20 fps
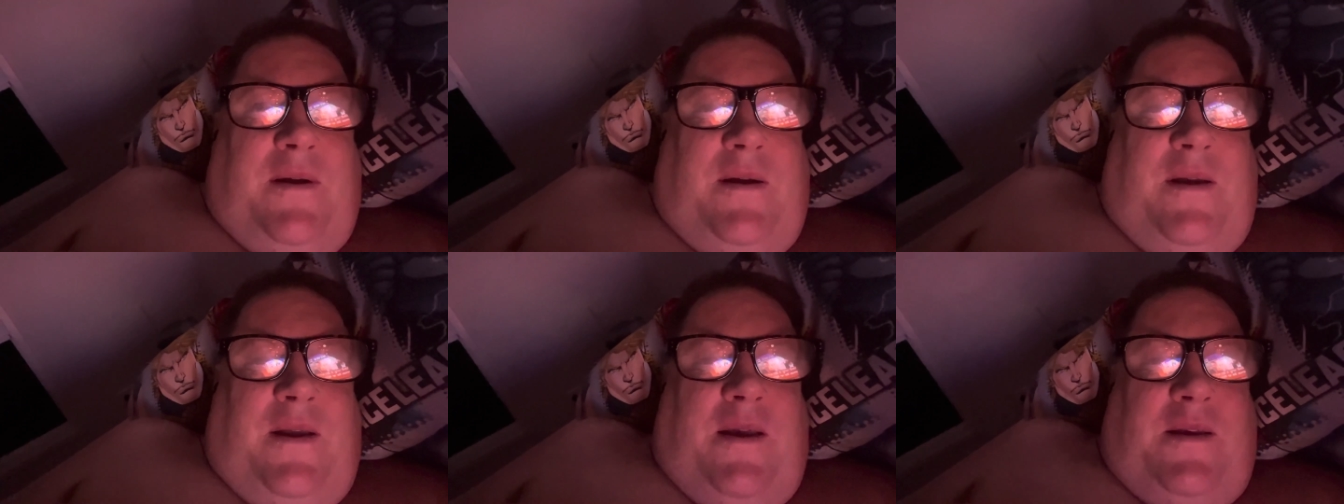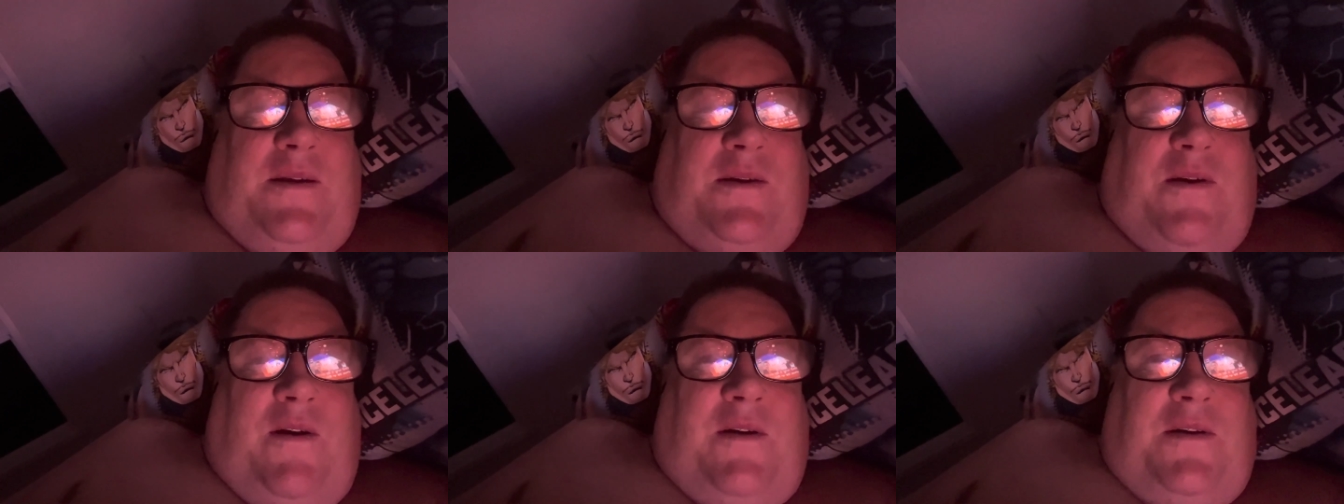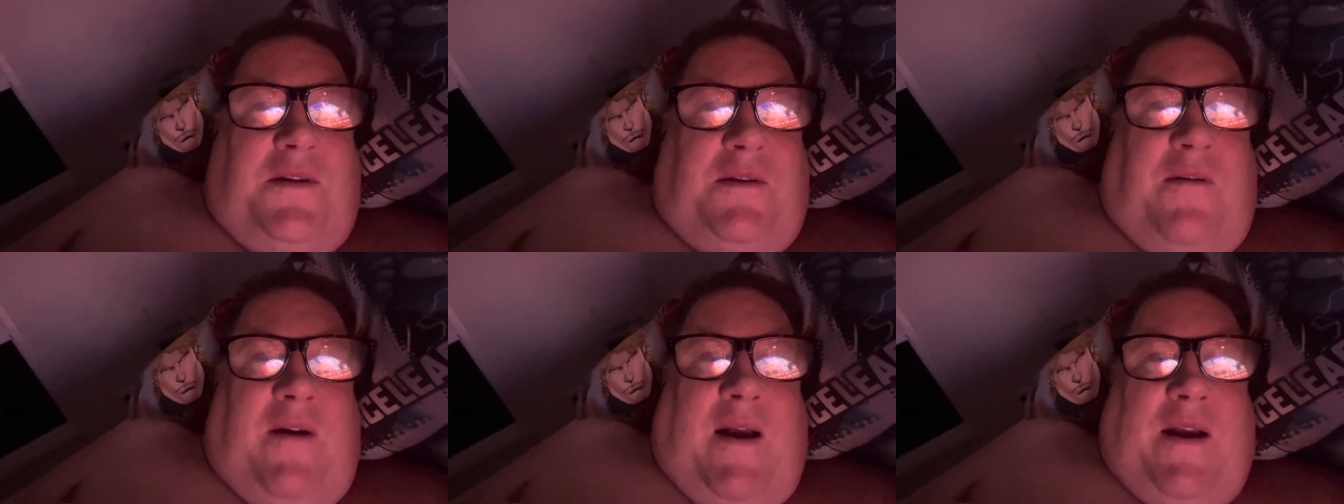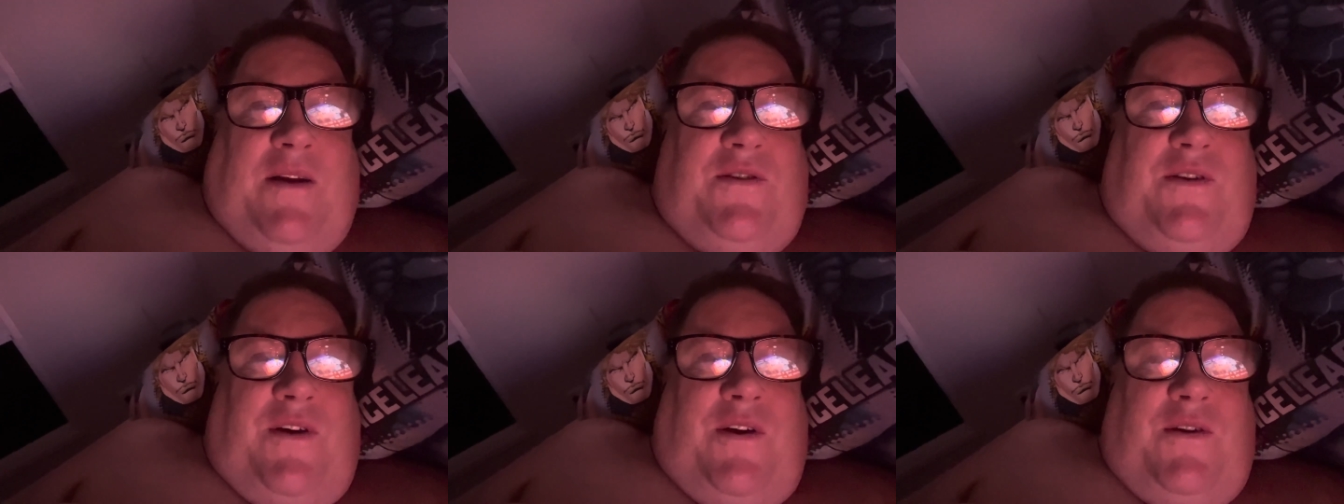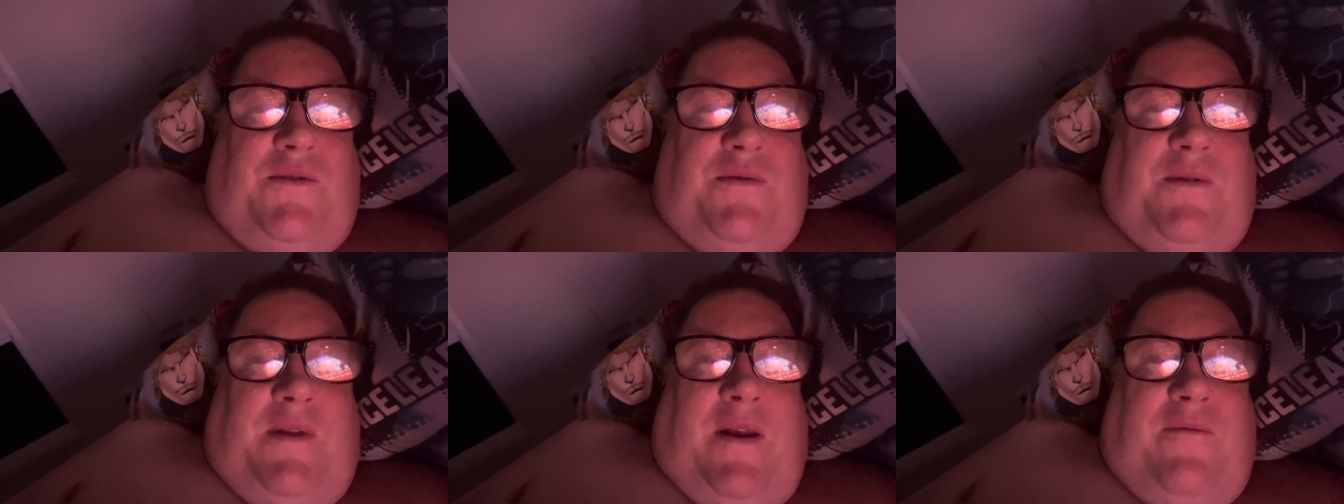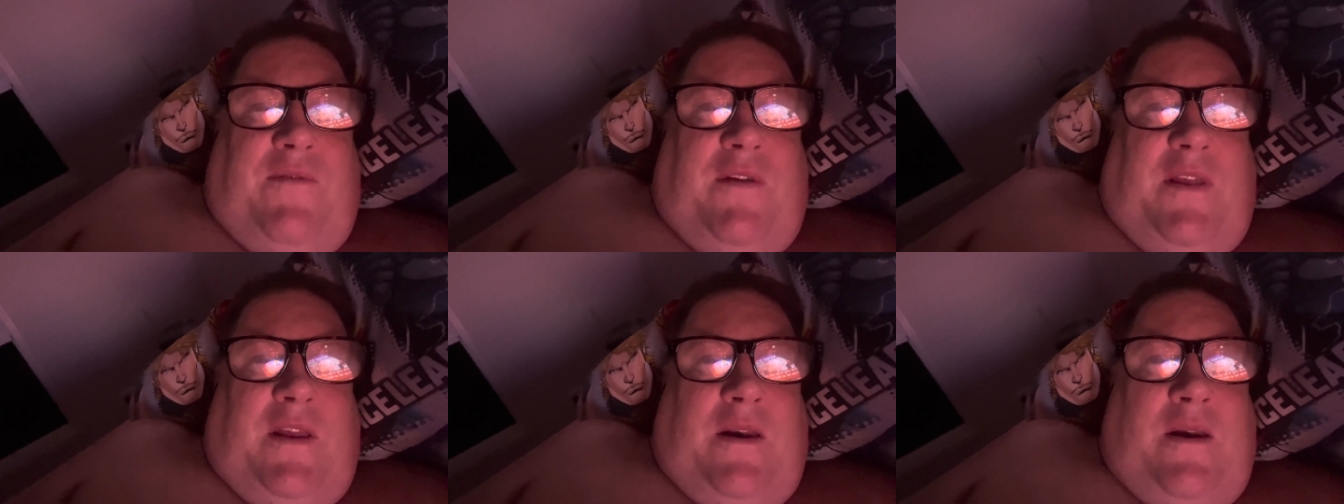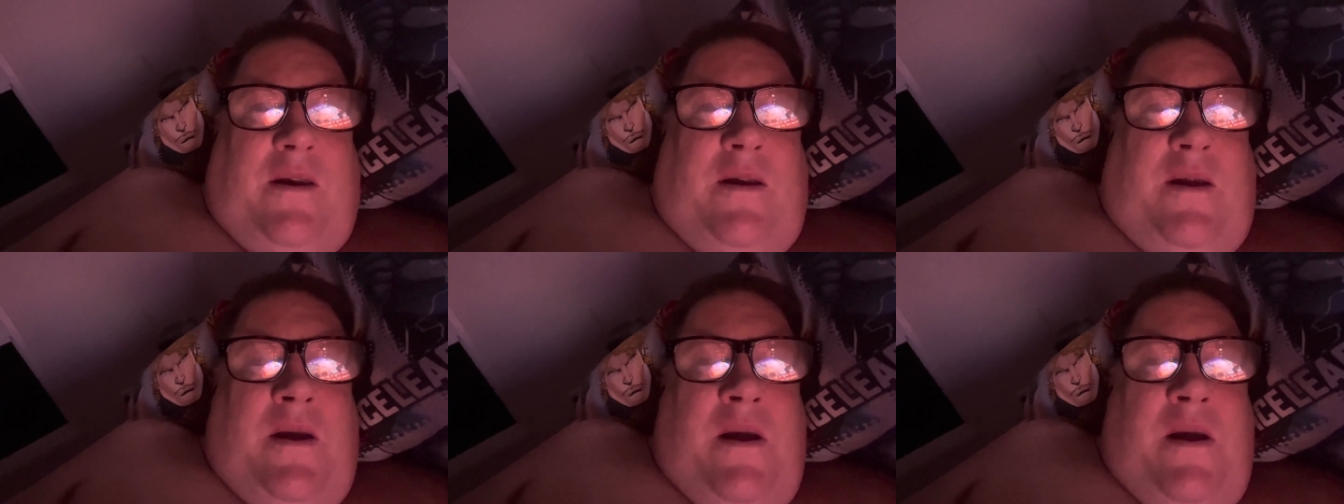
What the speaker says: He's got to crack jokes with everything.